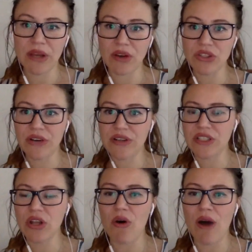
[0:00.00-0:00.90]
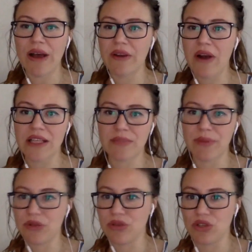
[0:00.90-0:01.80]
because there is no other
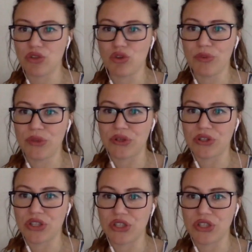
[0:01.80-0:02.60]
aspect to this Jupiter. She